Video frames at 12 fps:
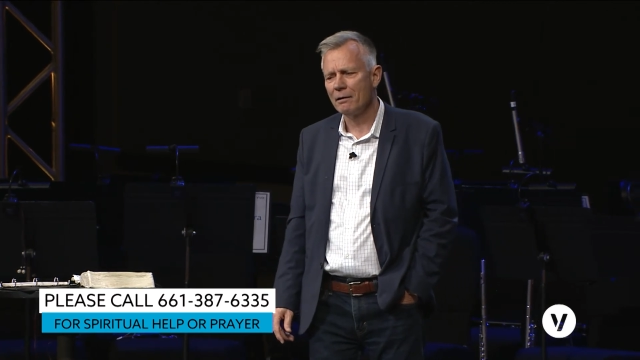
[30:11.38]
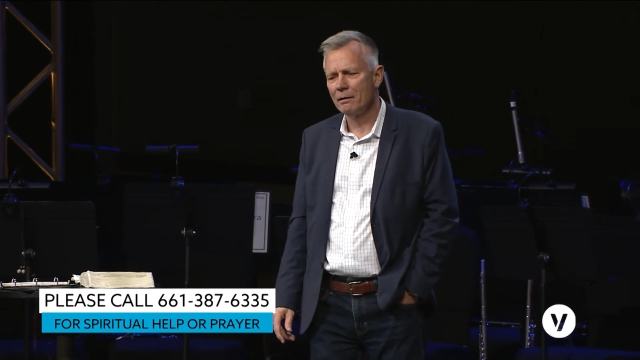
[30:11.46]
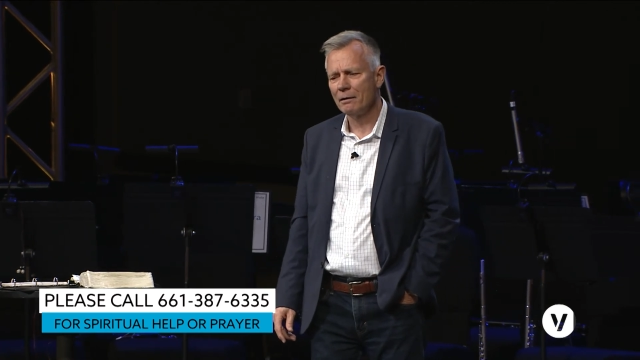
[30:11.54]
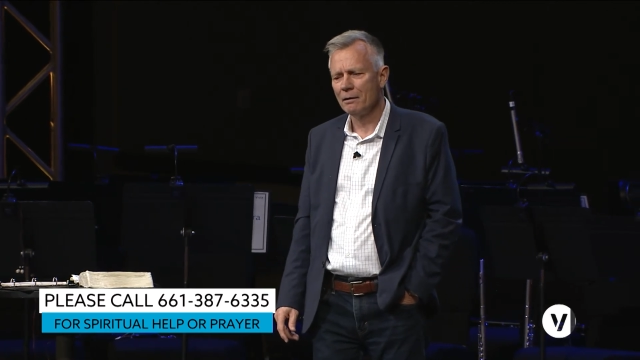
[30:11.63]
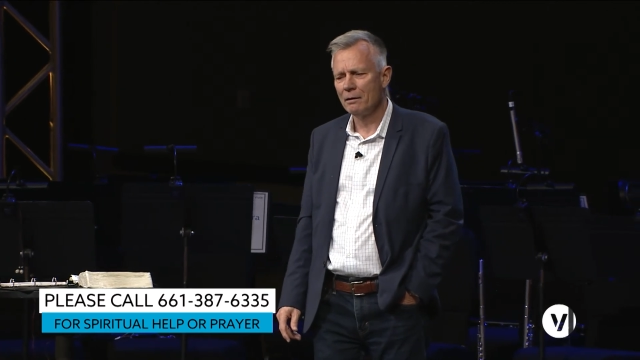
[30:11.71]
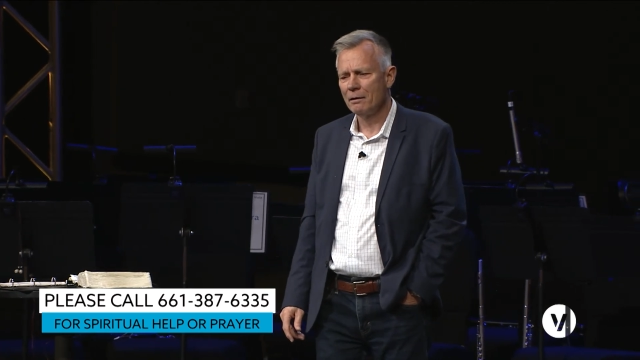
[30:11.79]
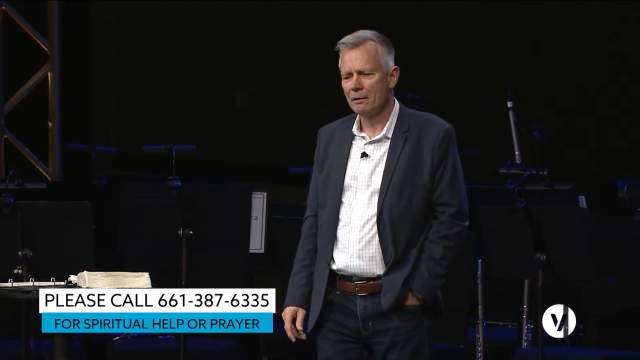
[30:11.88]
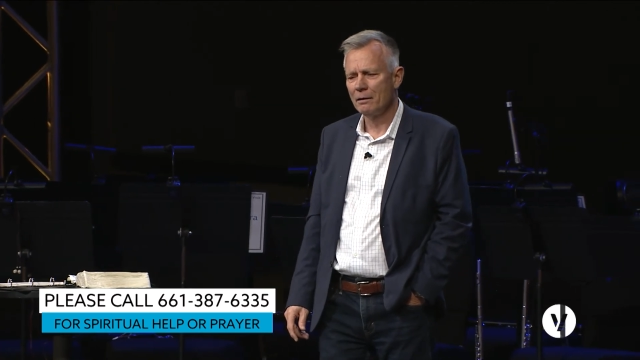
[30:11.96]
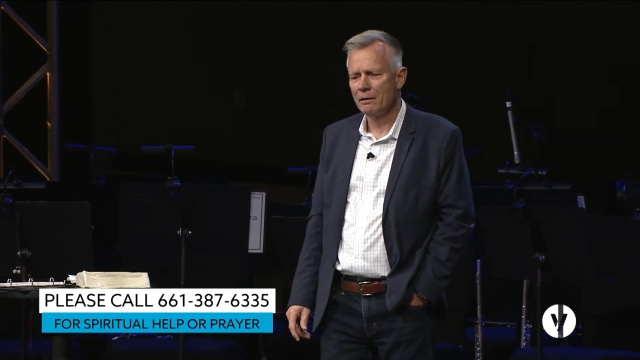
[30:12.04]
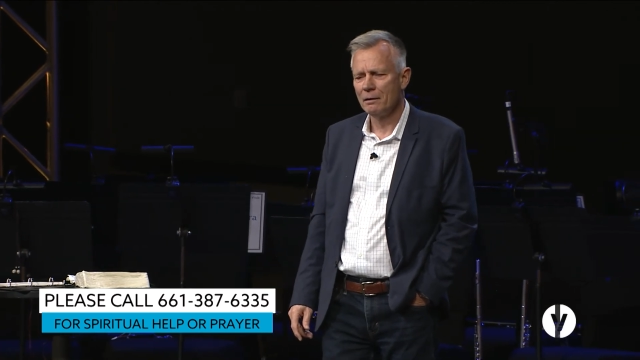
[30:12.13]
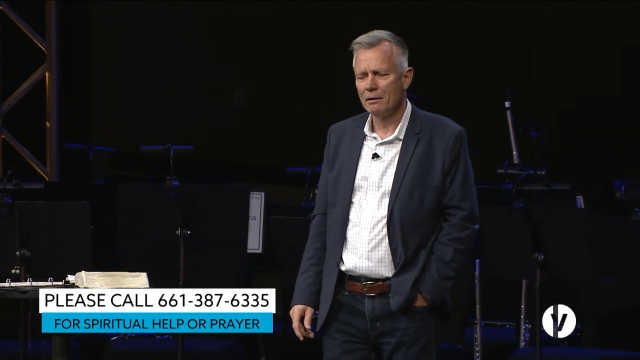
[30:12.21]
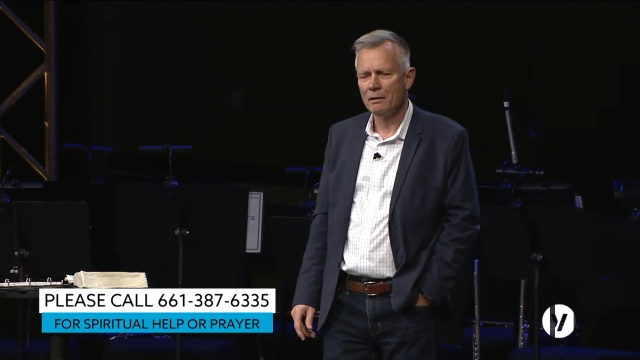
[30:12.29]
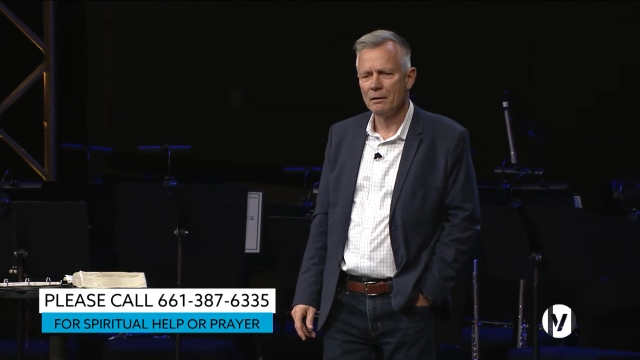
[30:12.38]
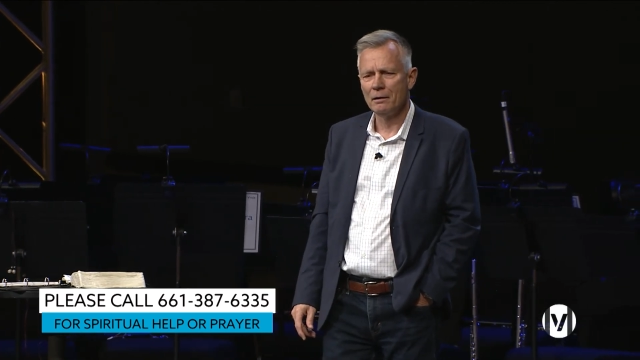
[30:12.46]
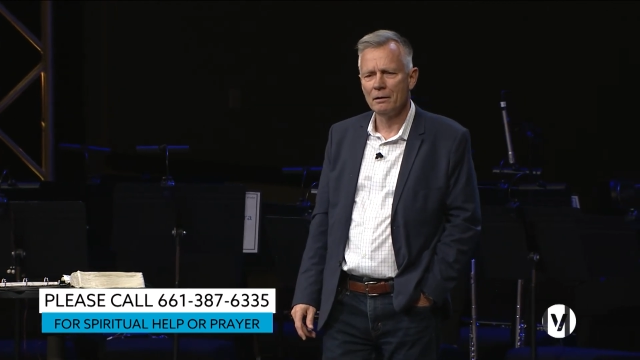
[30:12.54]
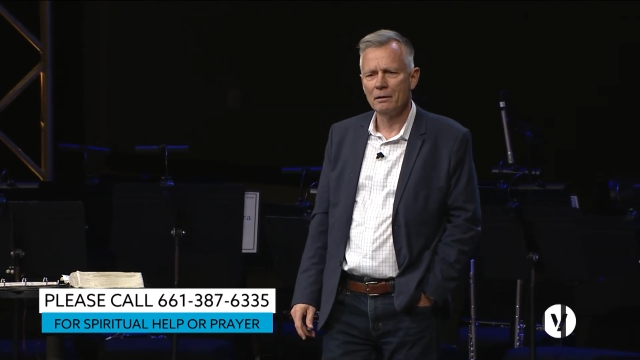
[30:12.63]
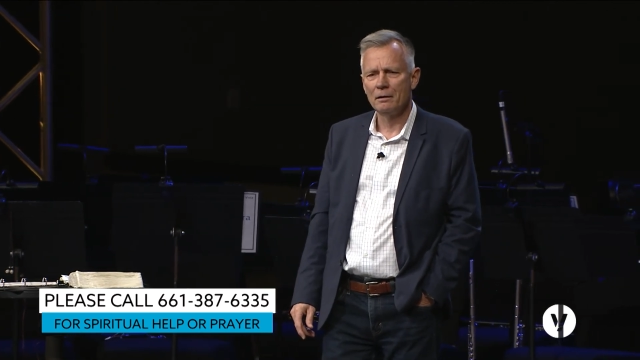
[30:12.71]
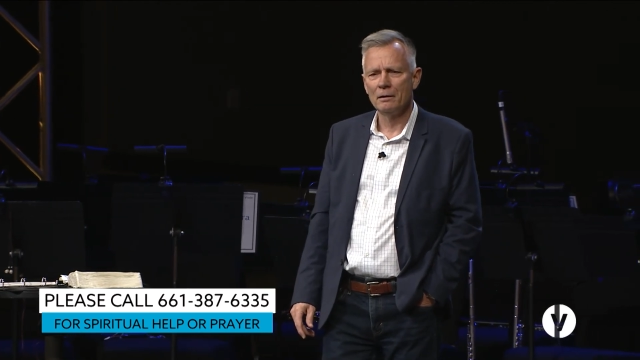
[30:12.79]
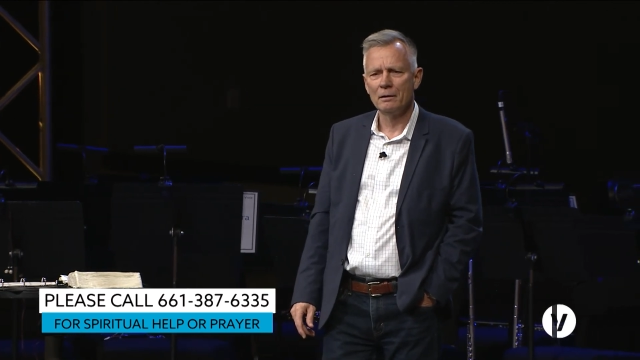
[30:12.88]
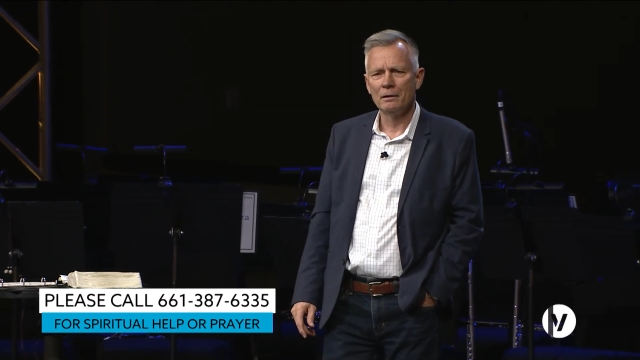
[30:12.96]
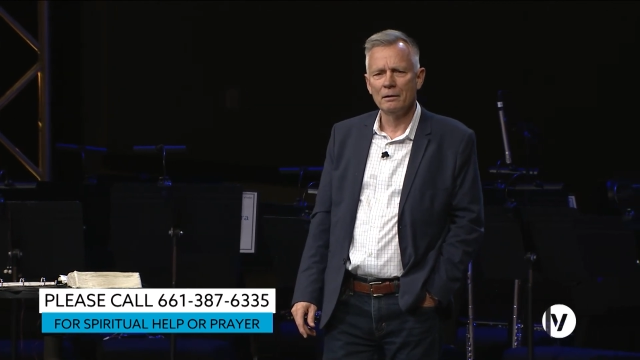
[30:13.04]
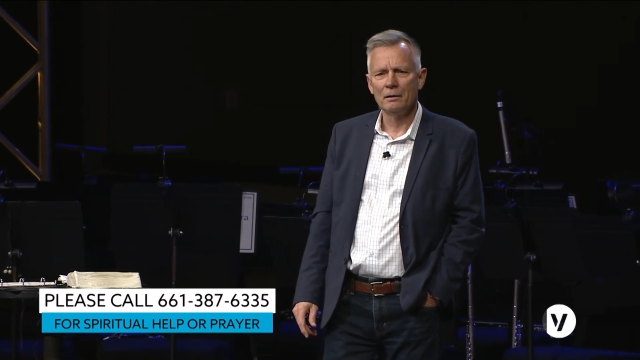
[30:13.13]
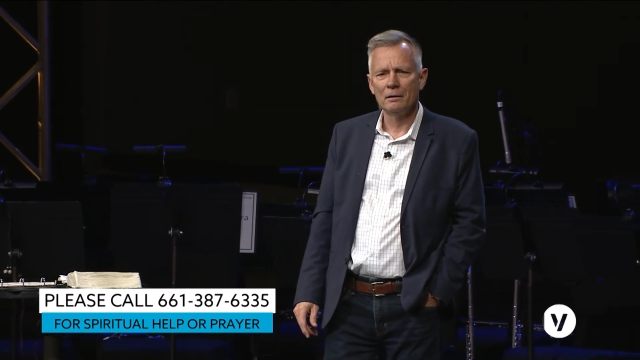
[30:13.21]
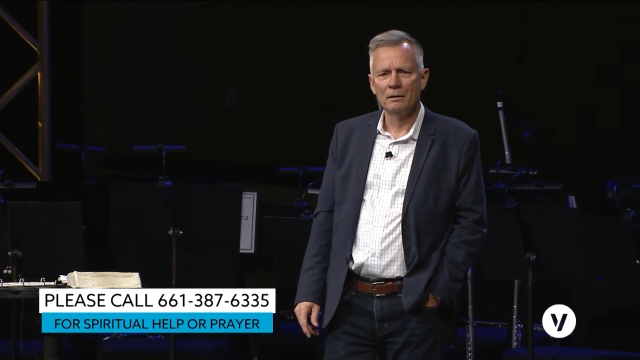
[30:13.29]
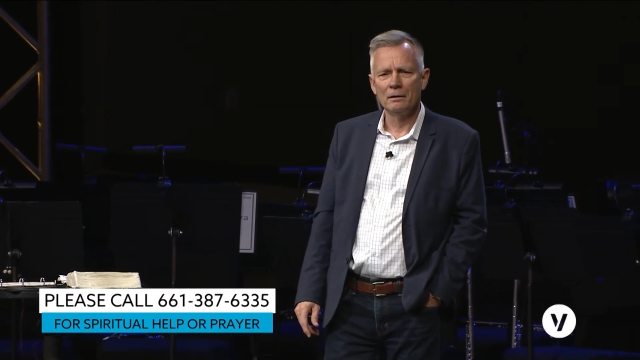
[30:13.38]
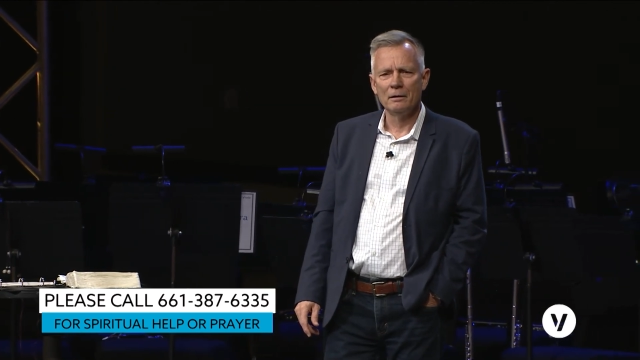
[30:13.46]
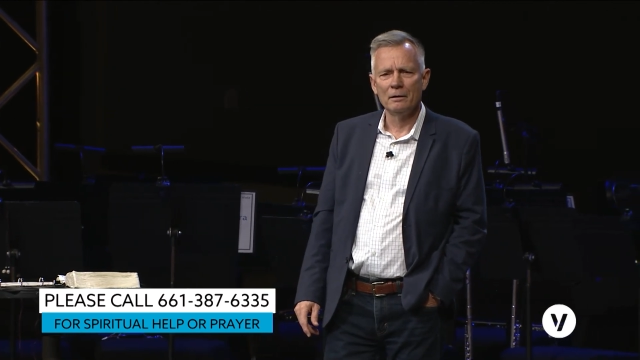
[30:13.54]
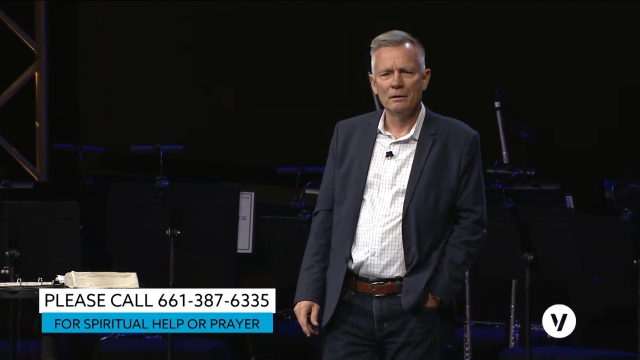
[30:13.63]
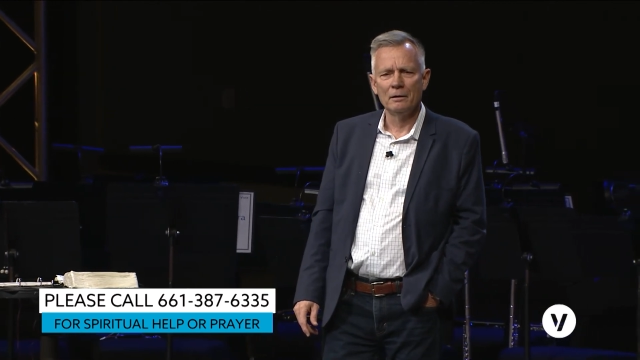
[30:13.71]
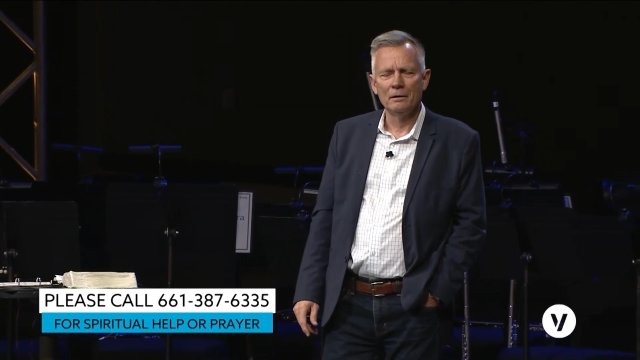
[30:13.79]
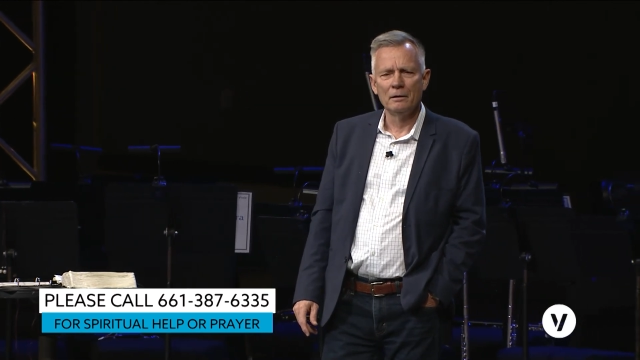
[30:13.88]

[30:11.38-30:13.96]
(no one is talking)